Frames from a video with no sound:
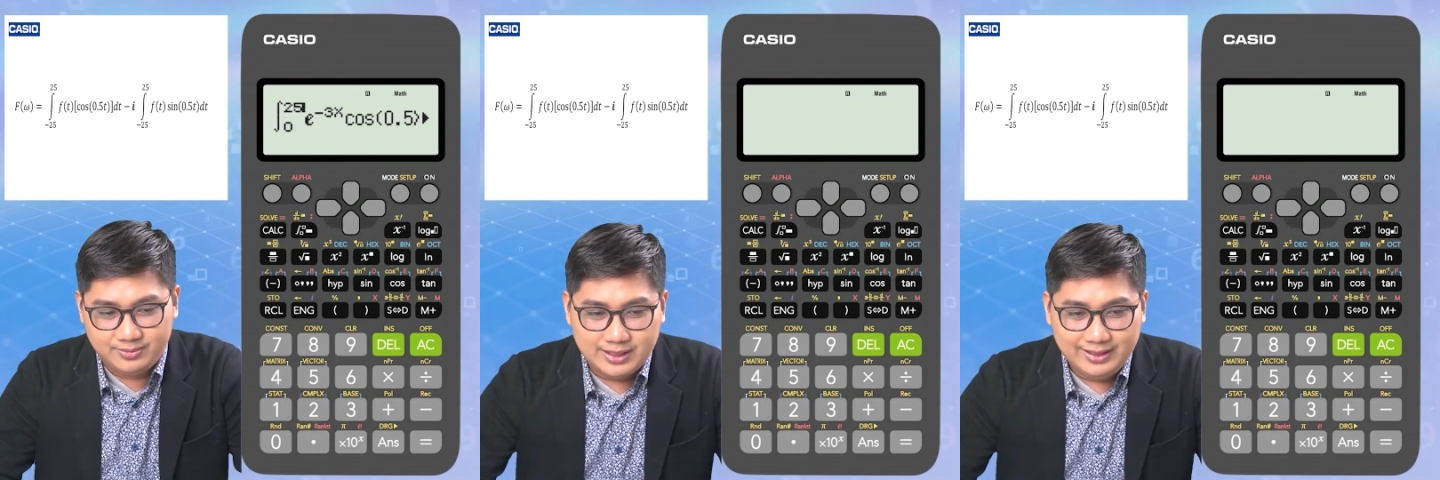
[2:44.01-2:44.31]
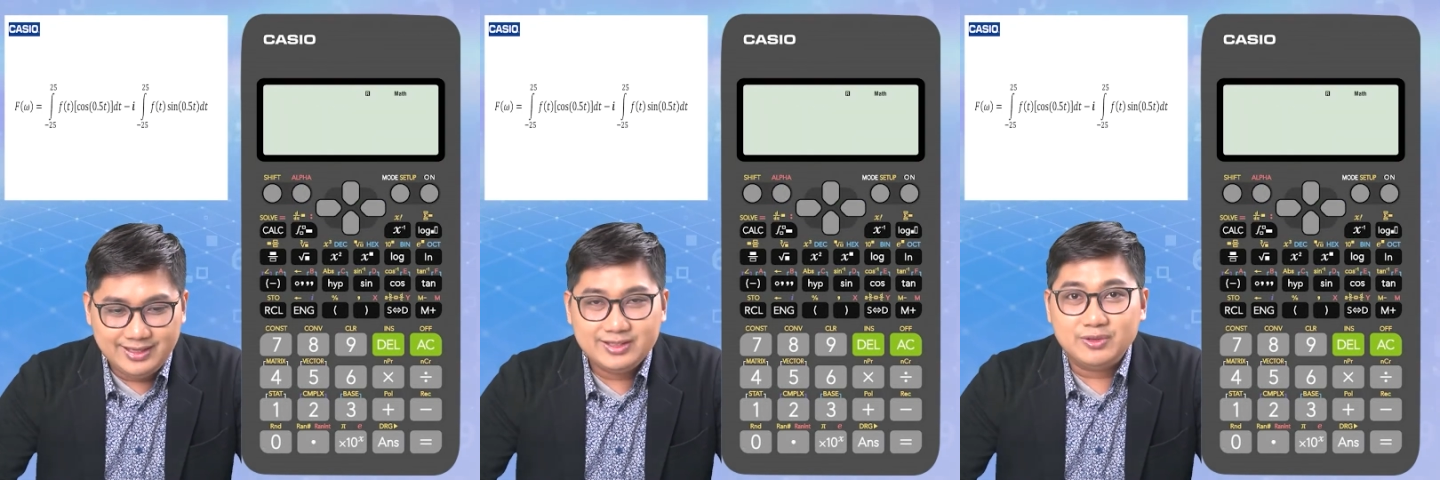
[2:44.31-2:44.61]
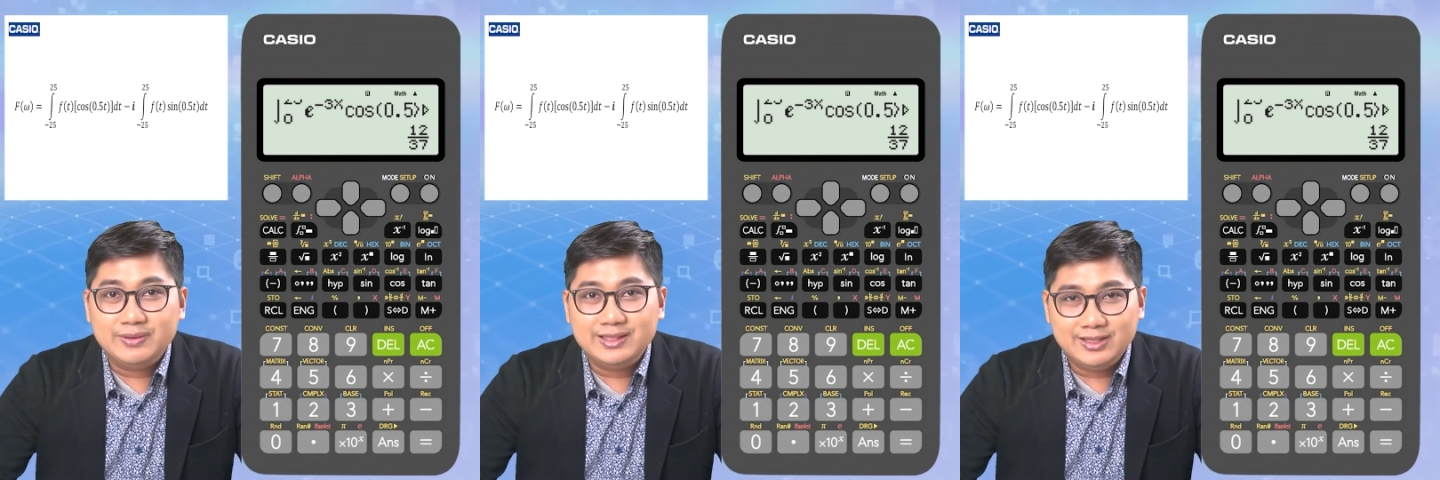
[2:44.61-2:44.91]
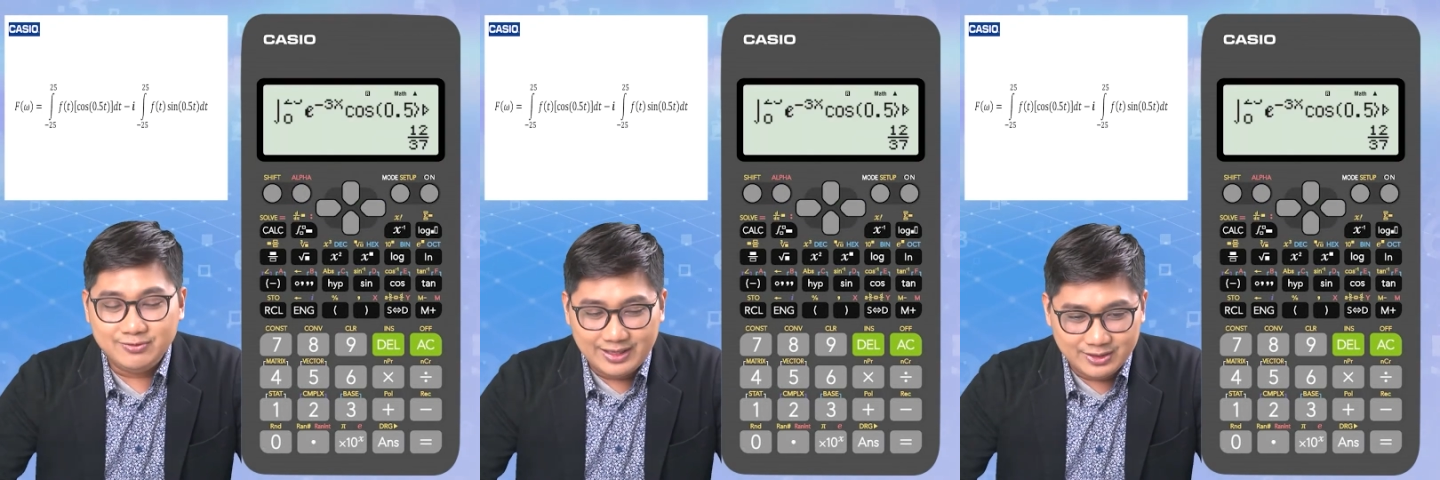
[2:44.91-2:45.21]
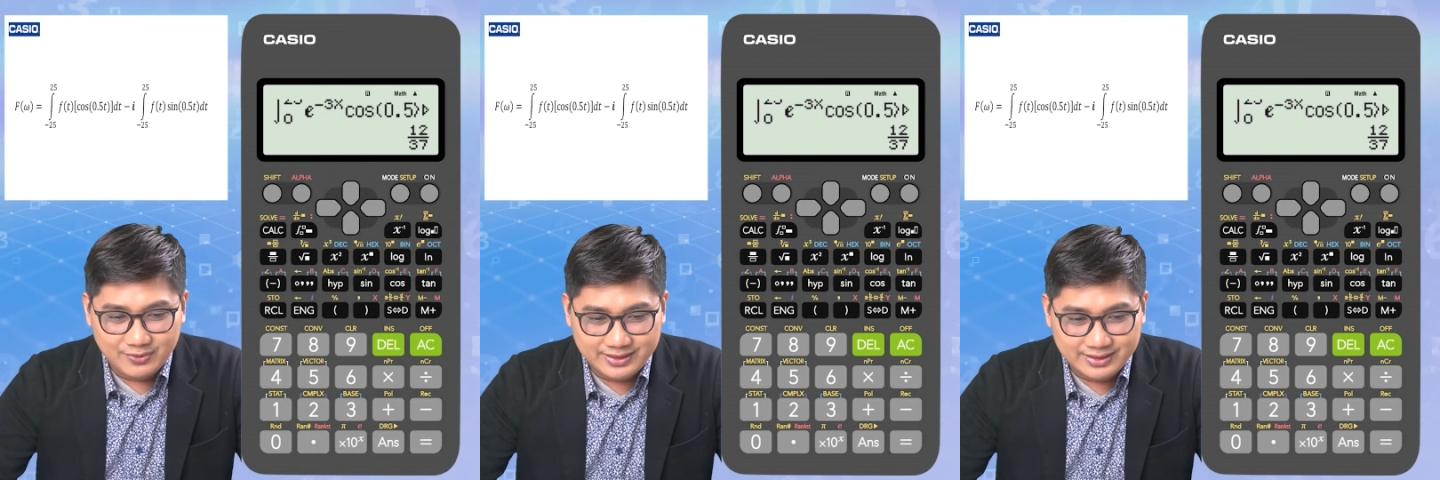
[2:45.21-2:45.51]
The calculator will
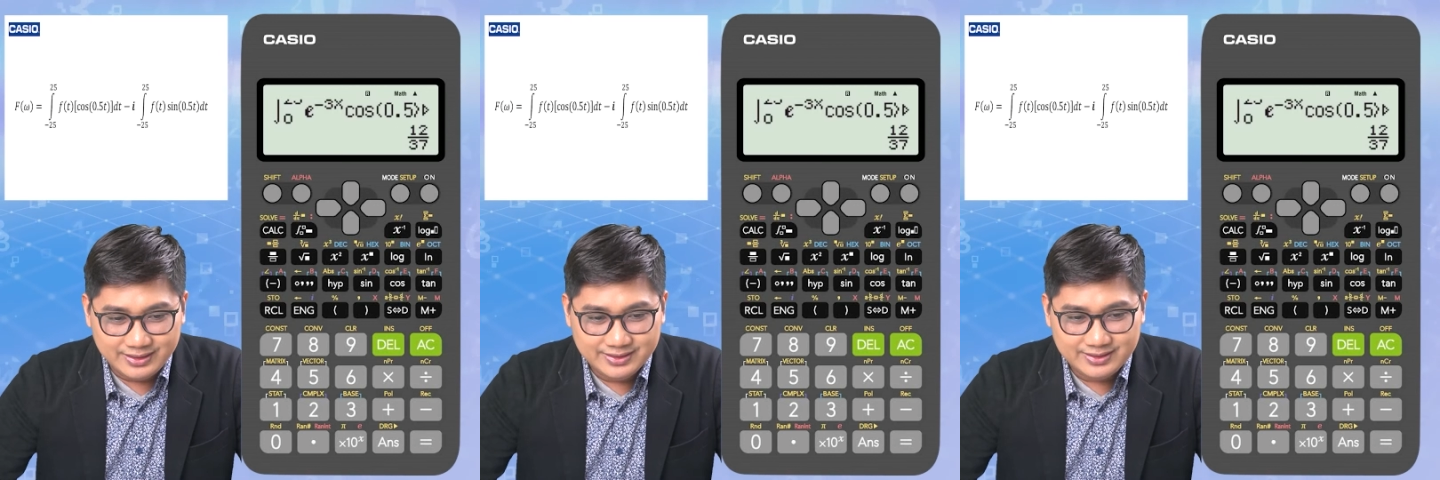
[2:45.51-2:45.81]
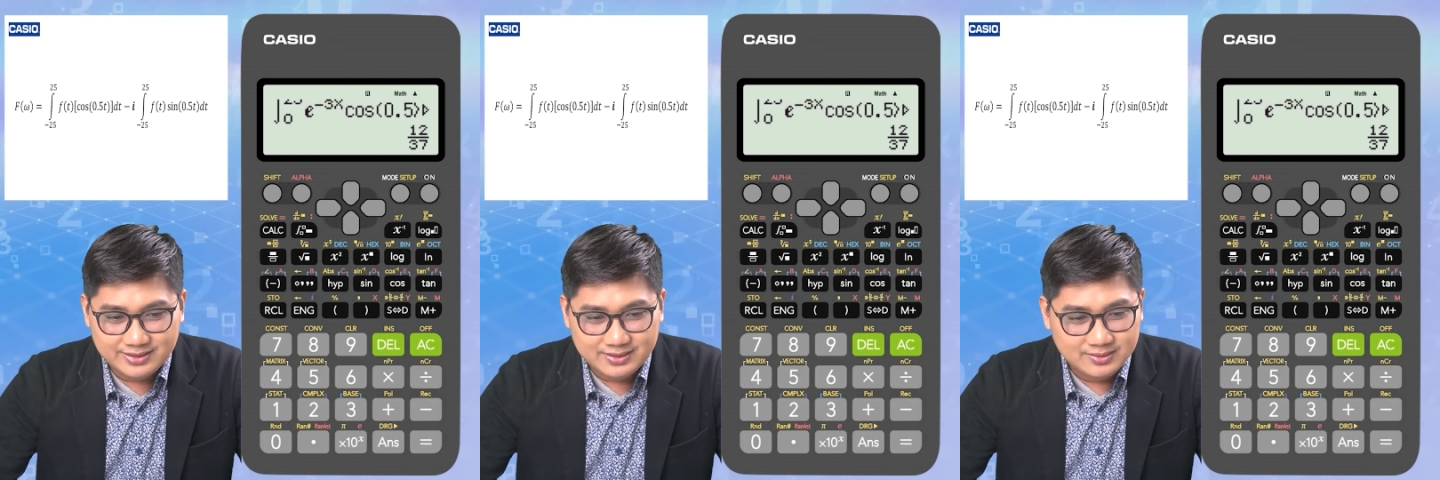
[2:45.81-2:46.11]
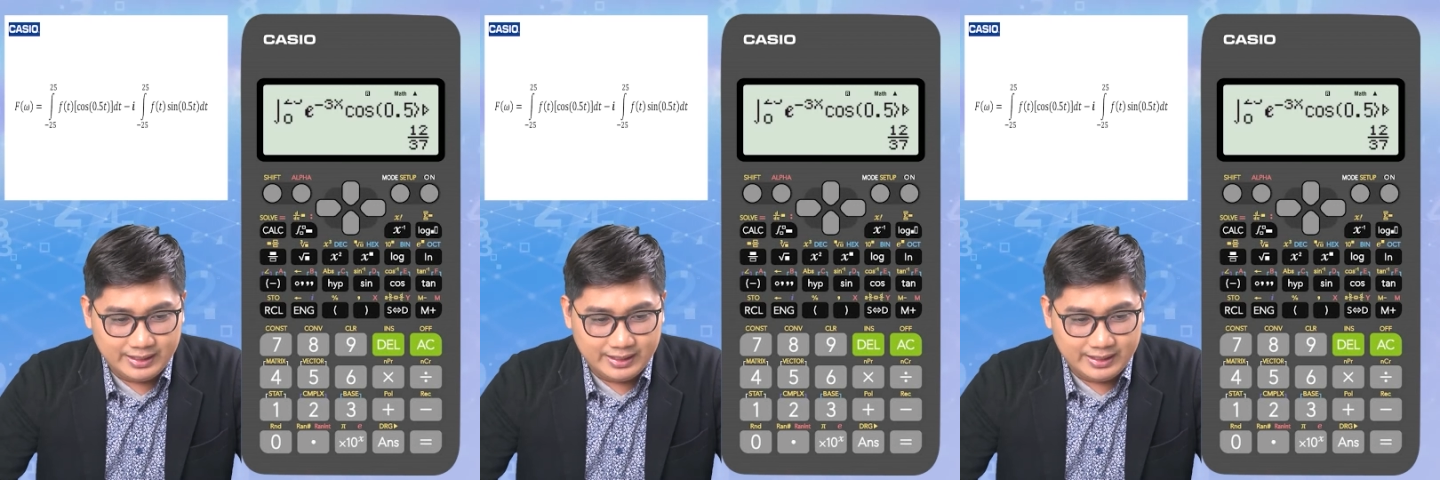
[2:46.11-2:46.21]
evaluate this,